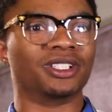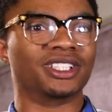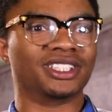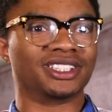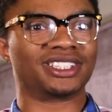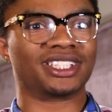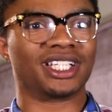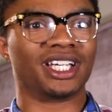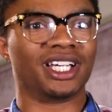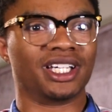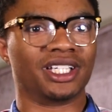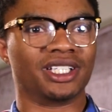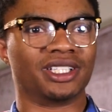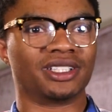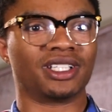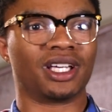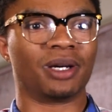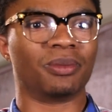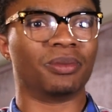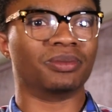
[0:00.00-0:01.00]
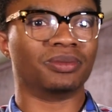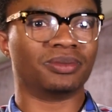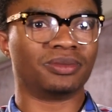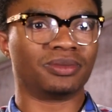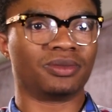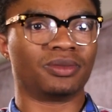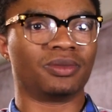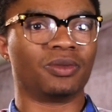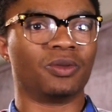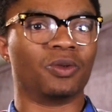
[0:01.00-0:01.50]
inside.
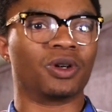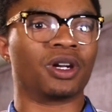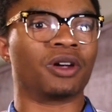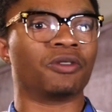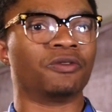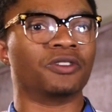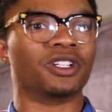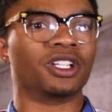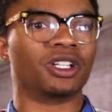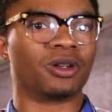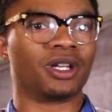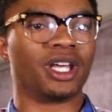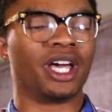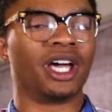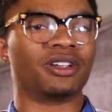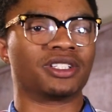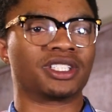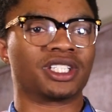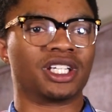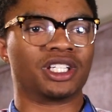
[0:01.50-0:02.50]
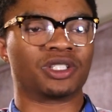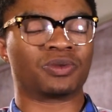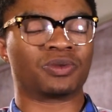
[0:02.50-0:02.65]
What I'm feeling on the outside